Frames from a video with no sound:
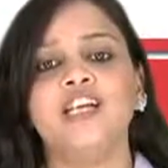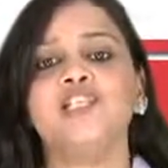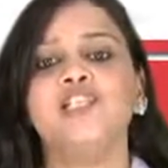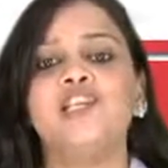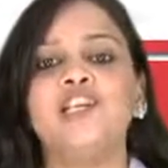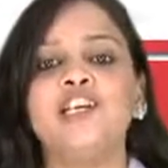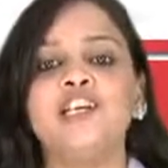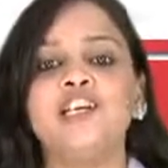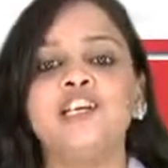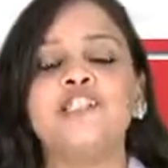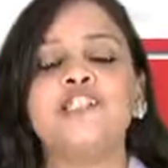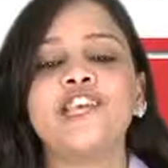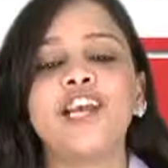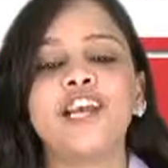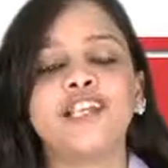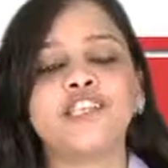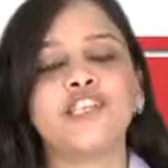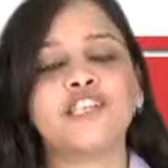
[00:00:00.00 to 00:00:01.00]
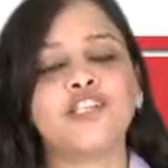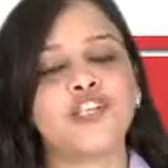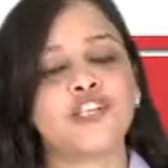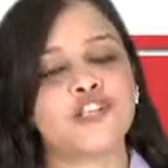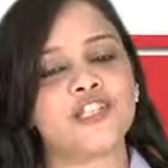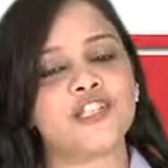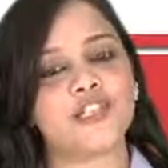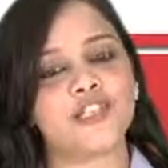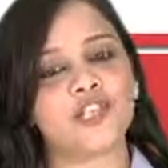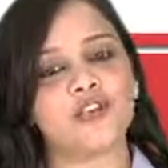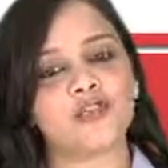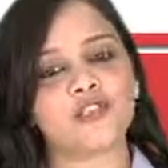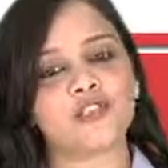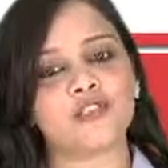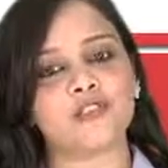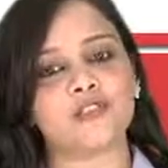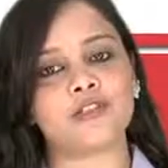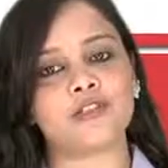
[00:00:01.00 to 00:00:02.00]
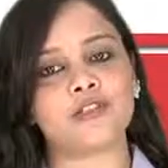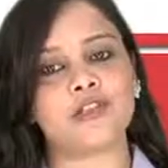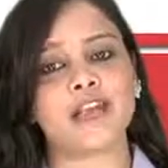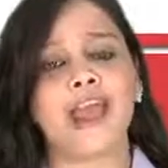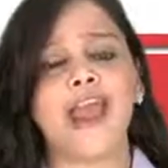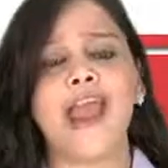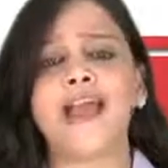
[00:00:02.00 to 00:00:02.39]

Genius Attestation Services,